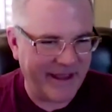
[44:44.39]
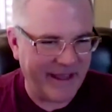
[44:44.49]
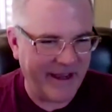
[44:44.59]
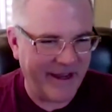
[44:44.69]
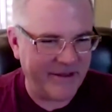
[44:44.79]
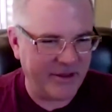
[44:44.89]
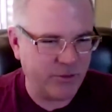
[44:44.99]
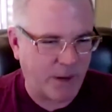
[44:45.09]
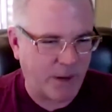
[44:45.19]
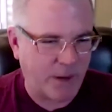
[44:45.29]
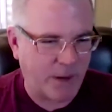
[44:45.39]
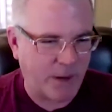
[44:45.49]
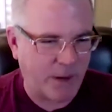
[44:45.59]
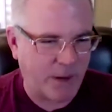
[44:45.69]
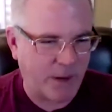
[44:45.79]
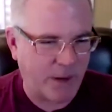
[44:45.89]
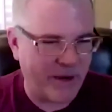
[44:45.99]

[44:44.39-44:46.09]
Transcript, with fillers: And when I put up the replay,